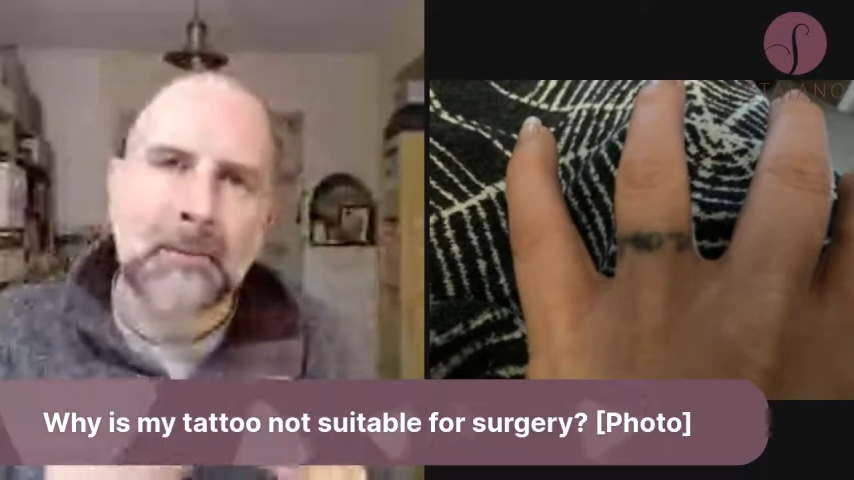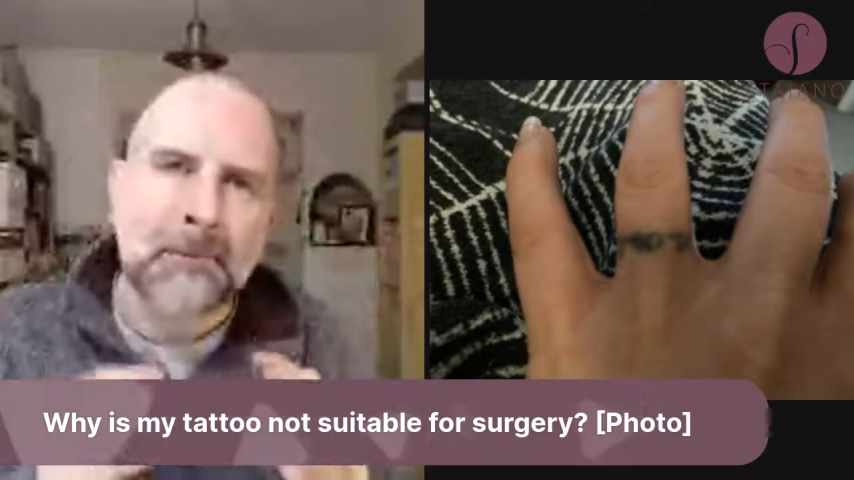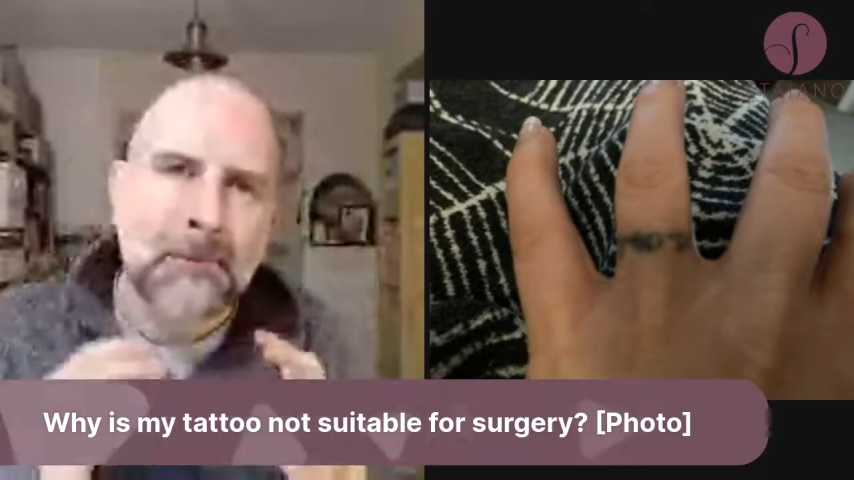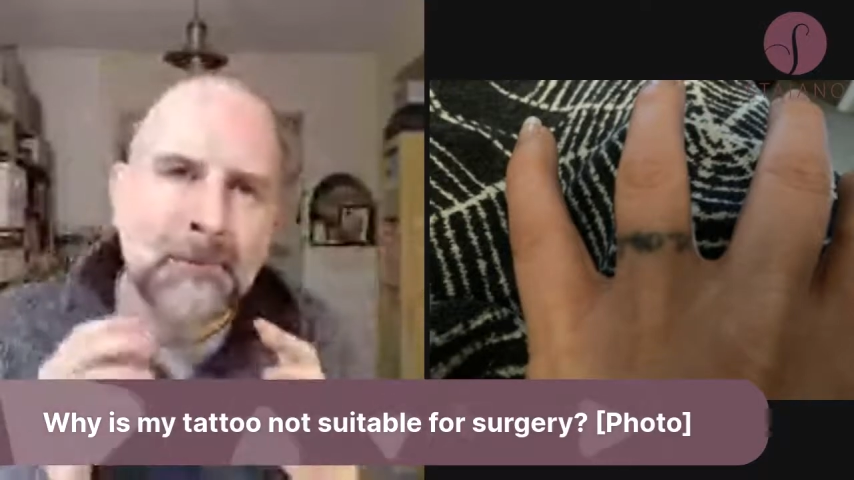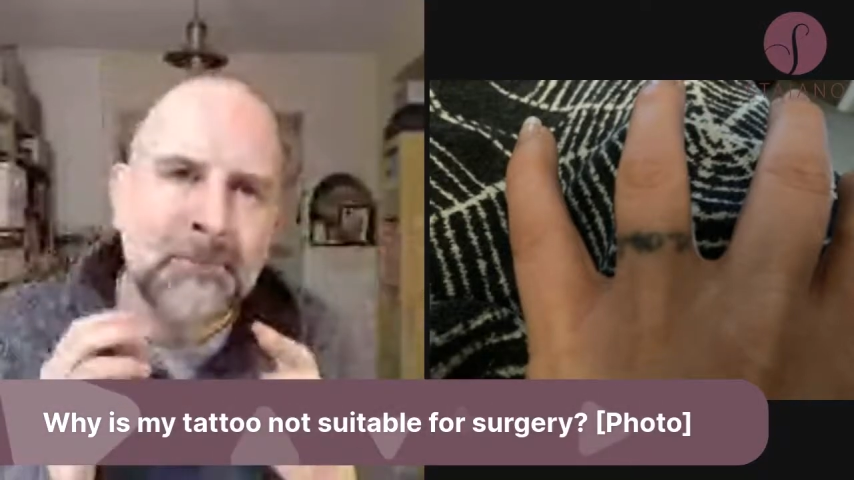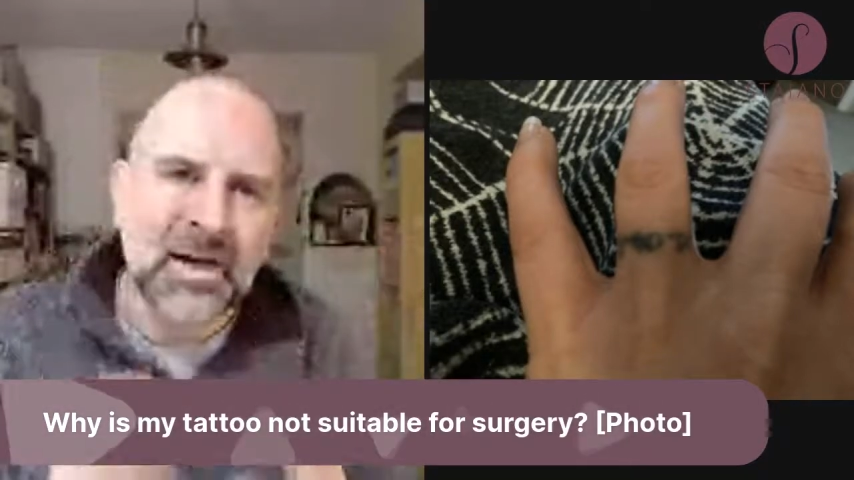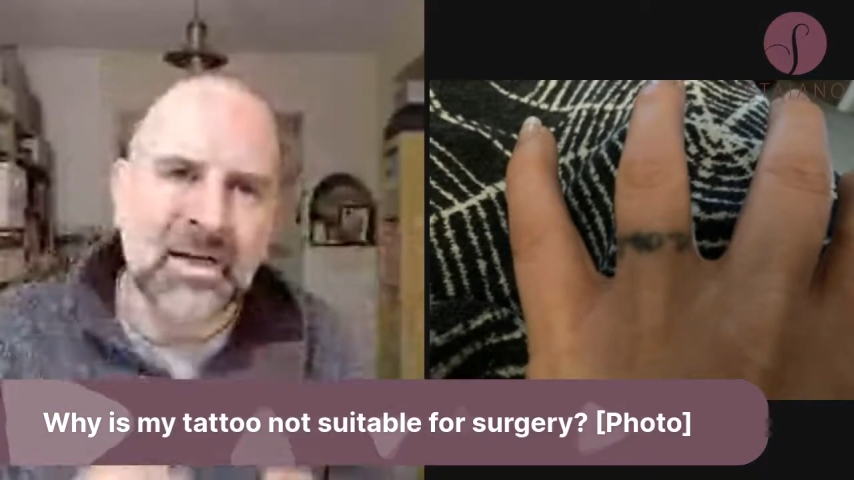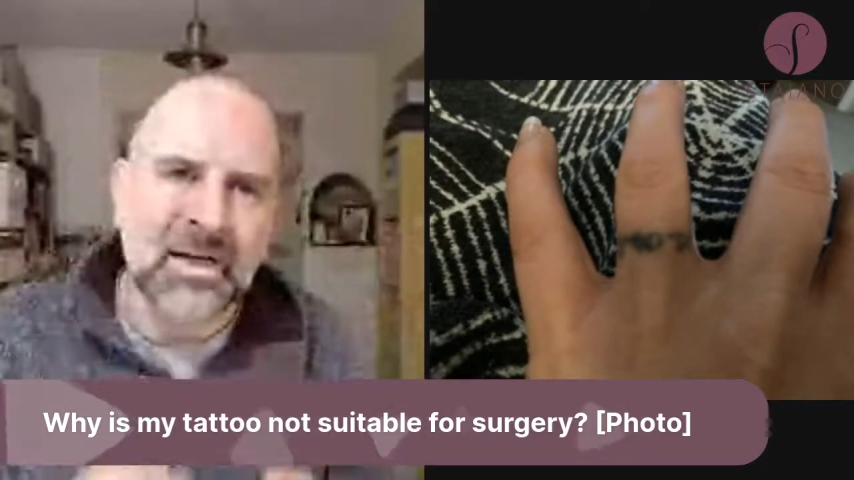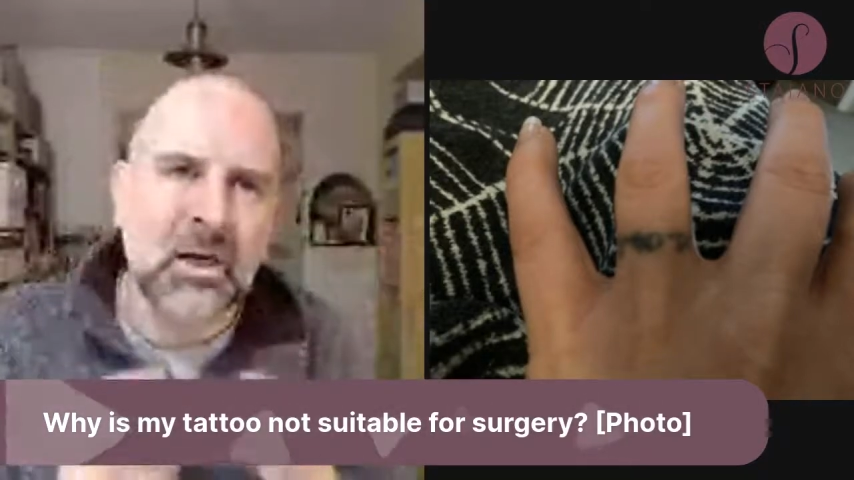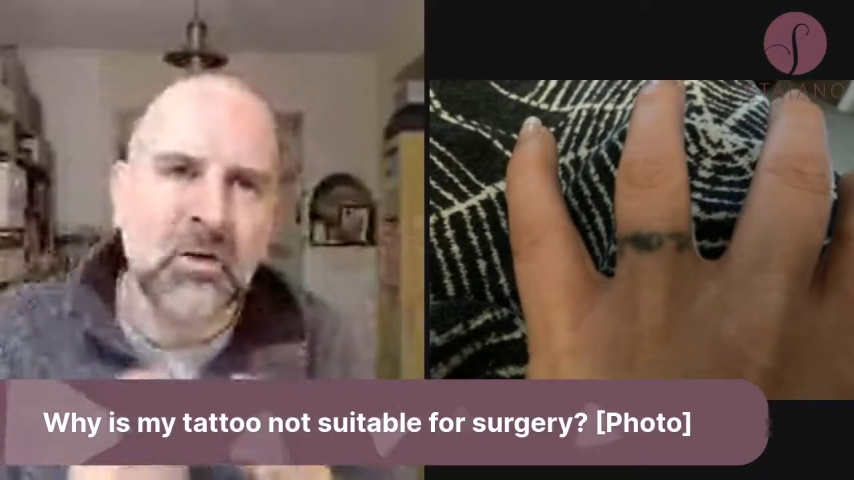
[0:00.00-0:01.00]
but the
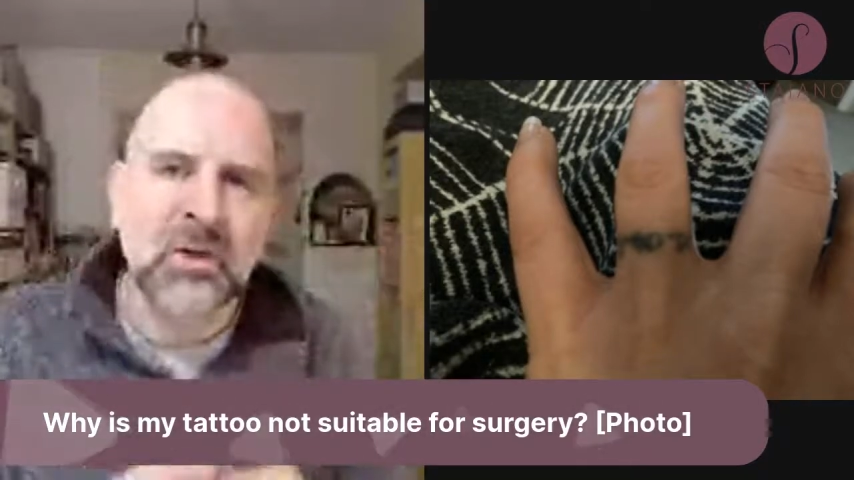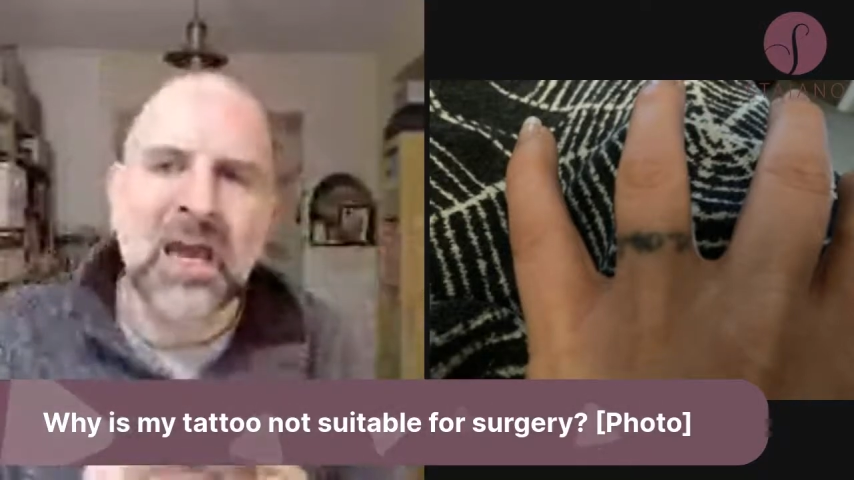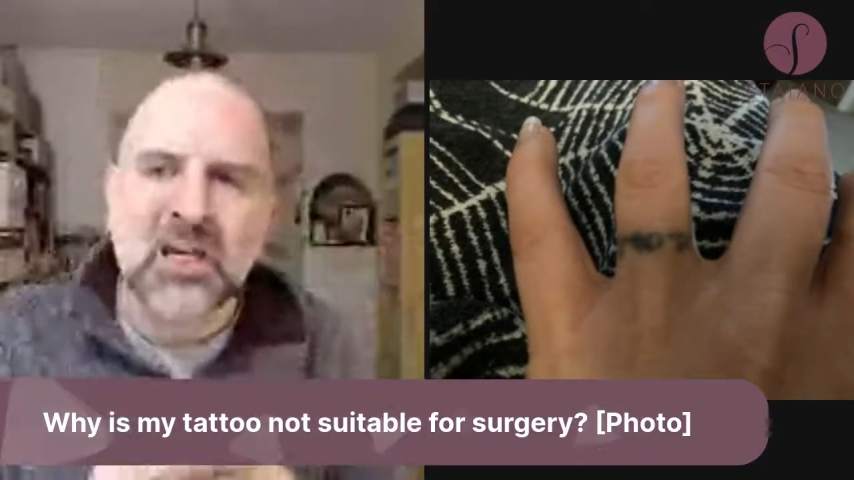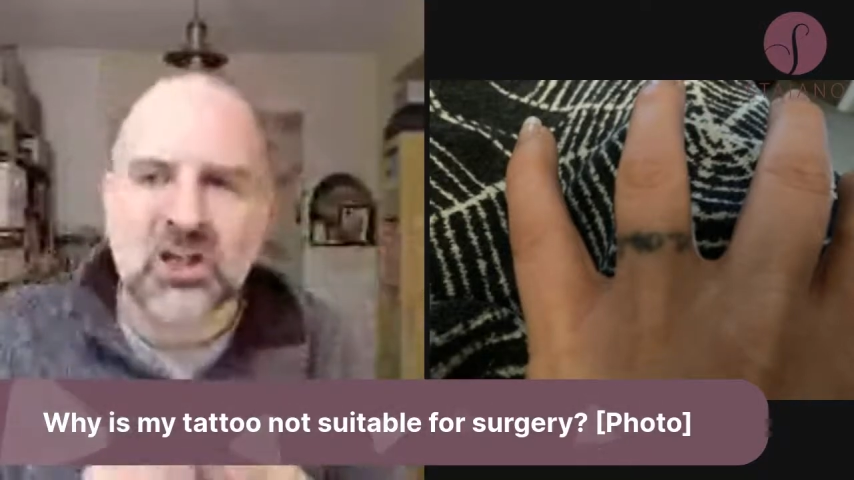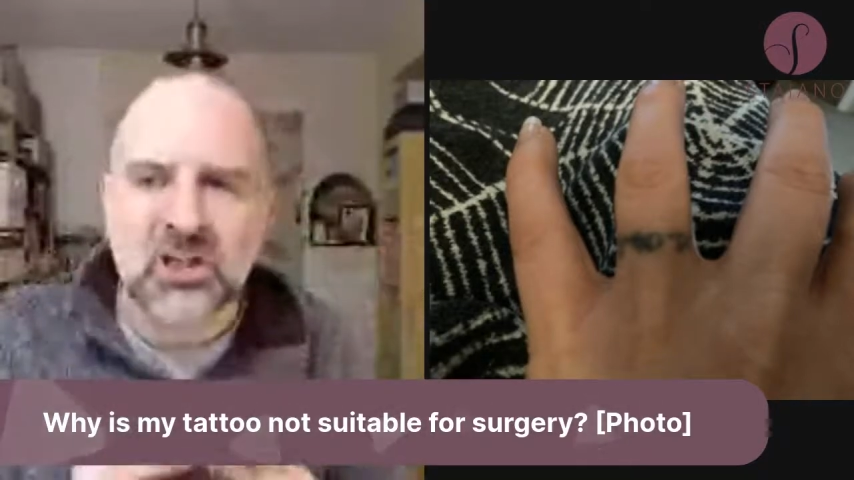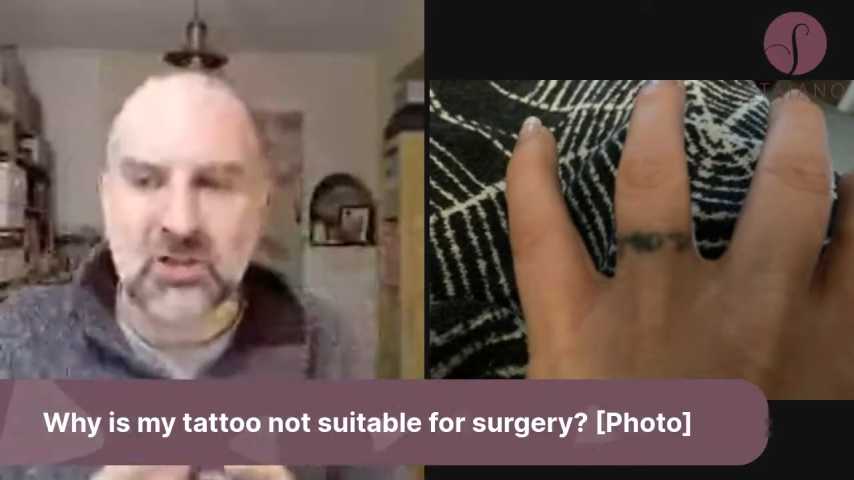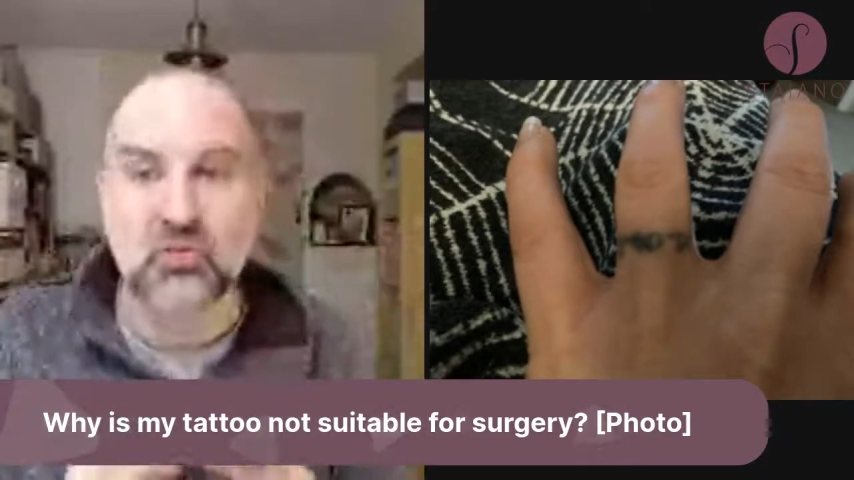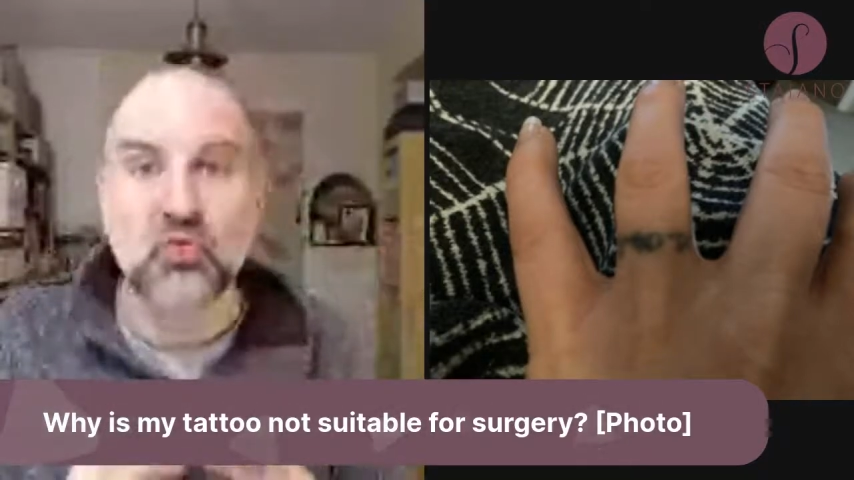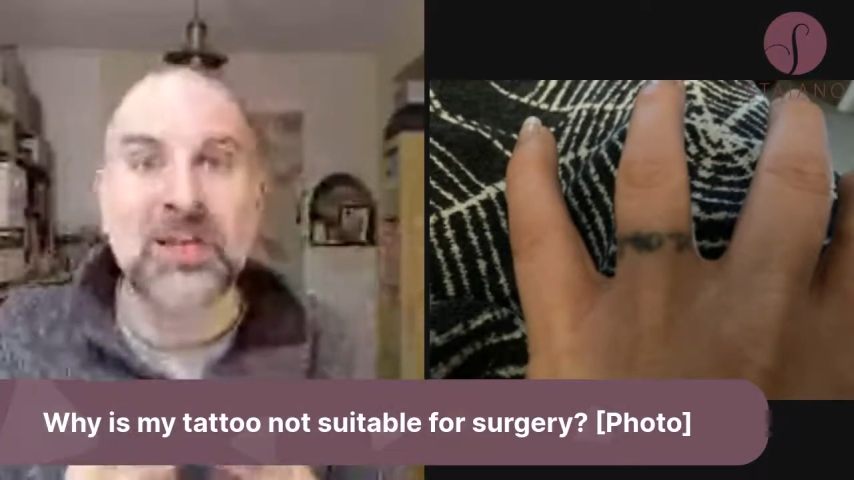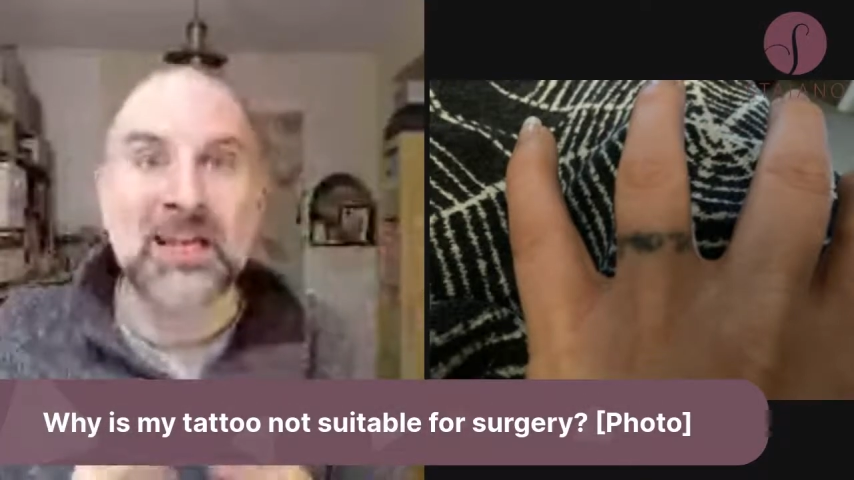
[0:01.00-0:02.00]
location is
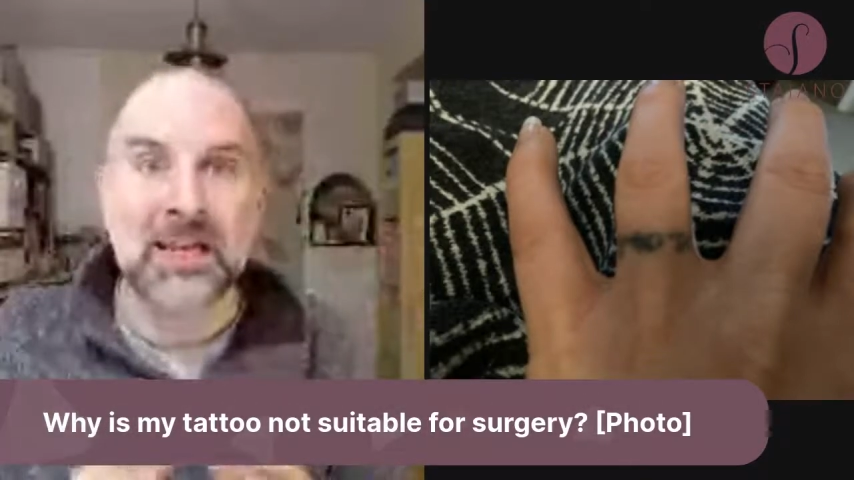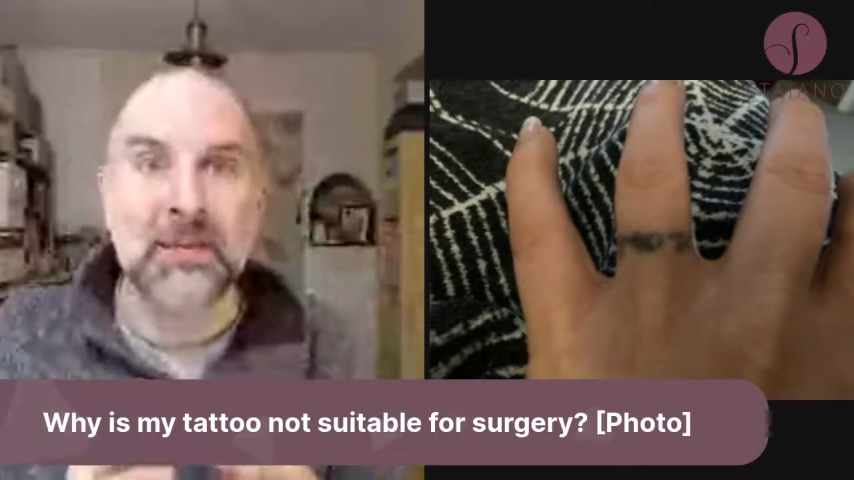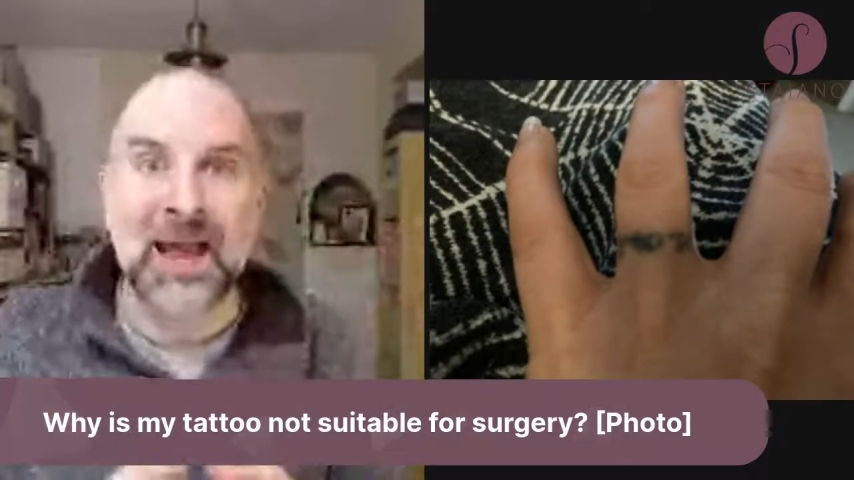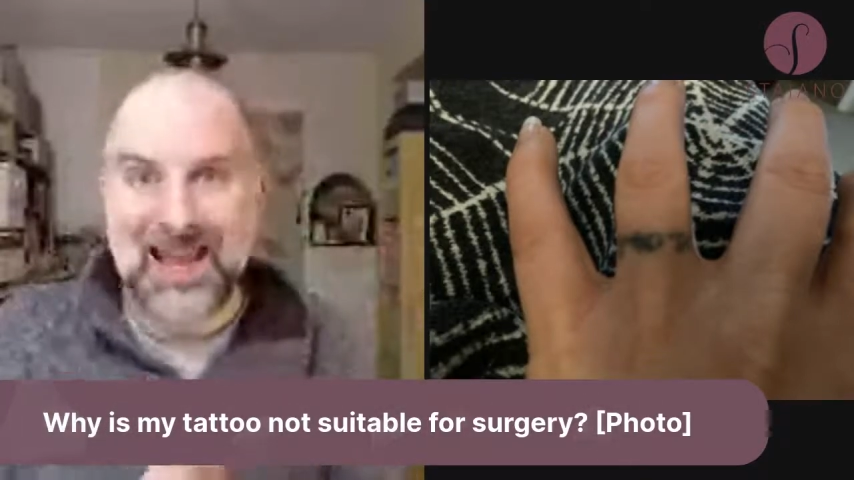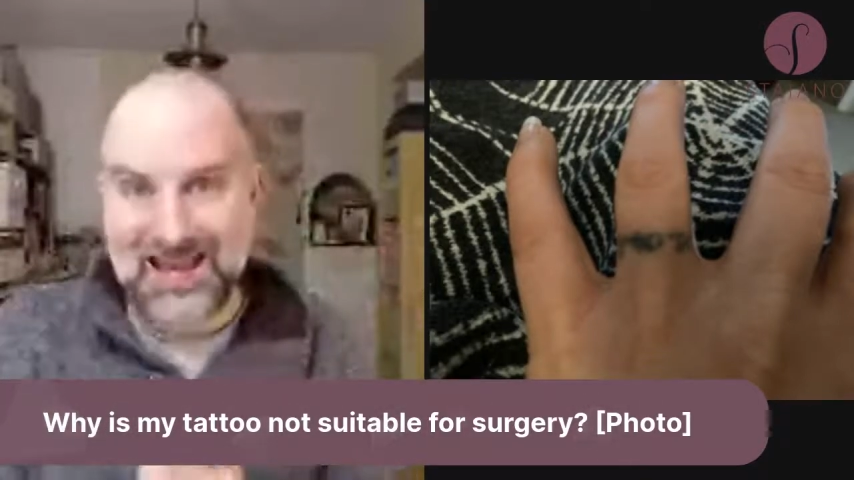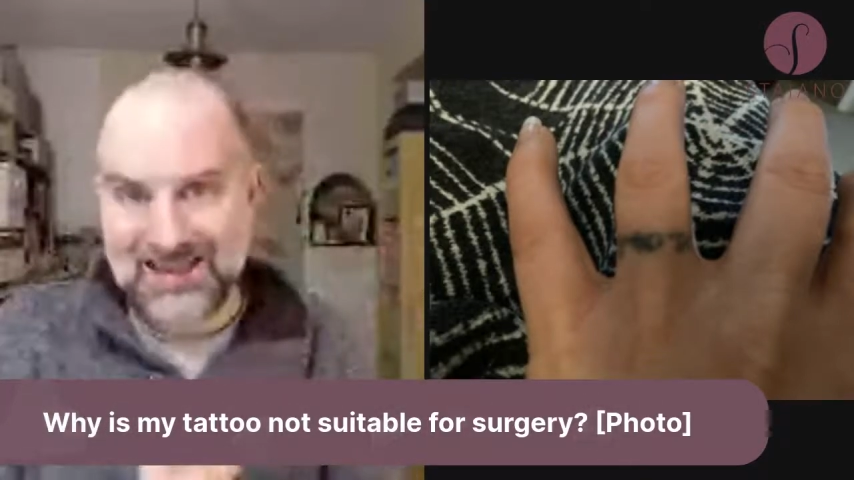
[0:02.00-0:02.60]
really bad.